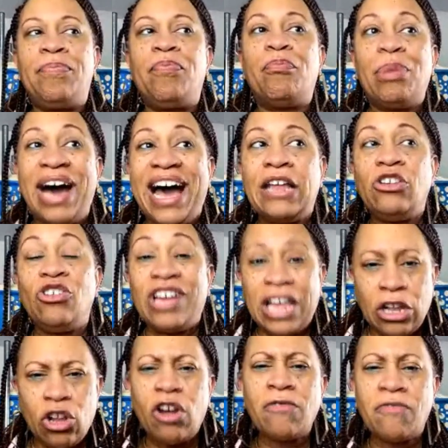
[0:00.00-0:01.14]
but you
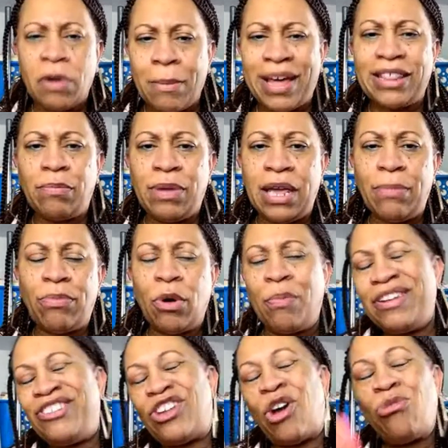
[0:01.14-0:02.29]
can learn from other people,
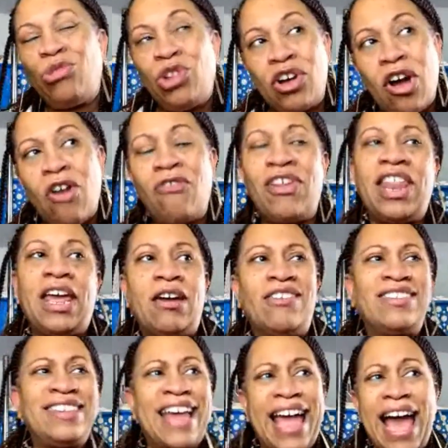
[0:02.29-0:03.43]
but don't look over there and
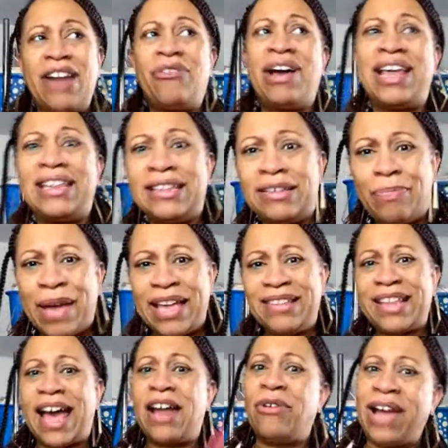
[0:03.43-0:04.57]
say, I don't have the space,
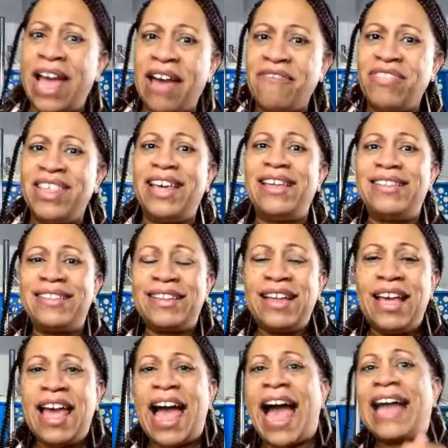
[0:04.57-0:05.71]
I don't have this,
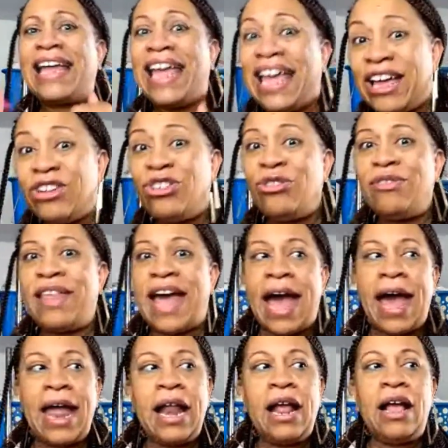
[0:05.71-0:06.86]
I can't do
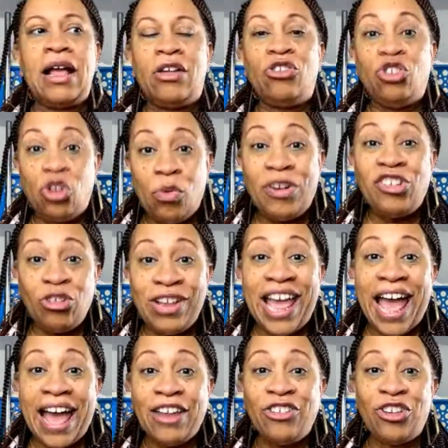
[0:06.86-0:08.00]
that. Do what you
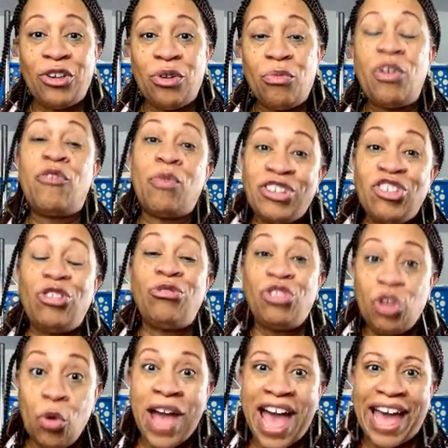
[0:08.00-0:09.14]
can do with what you
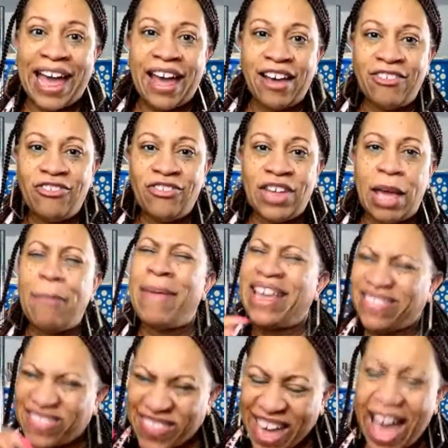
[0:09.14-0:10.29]
do have and make
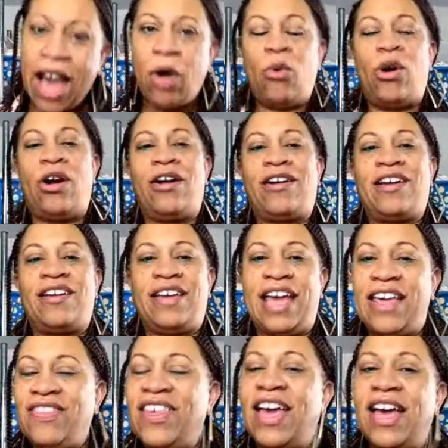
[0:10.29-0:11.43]
that work.
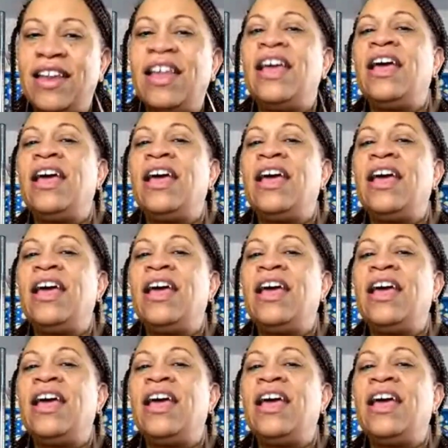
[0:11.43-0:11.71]
And then